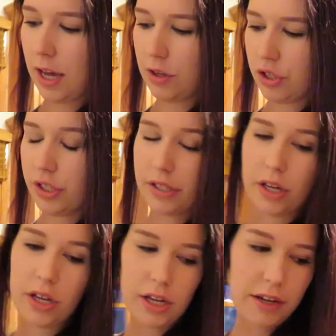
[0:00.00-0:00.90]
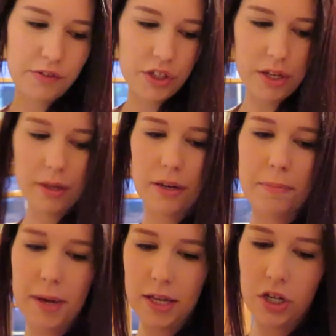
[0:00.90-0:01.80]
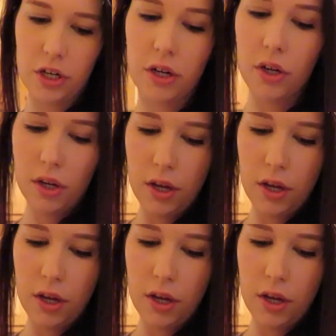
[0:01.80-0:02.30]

how she done, if she done any better,